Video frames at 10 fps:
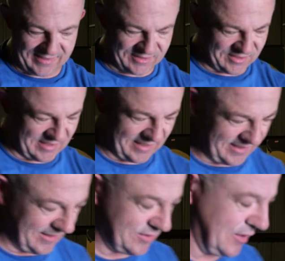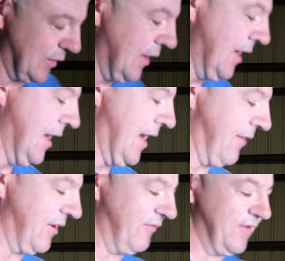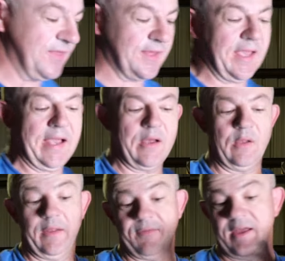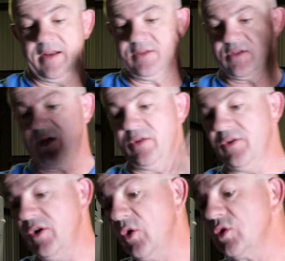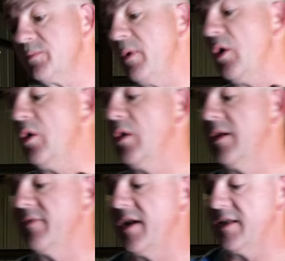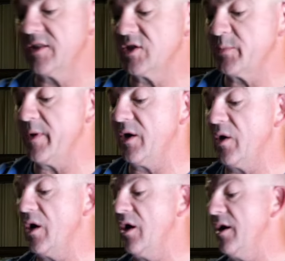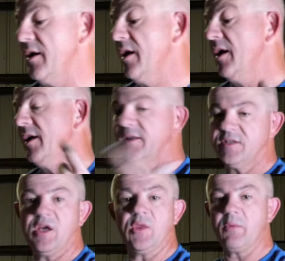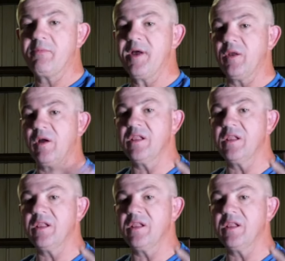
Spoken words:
of just an idea. So I've got to fit the cowl, I've got to install the nose bowl, I've got to get the spinner on, install the propeller.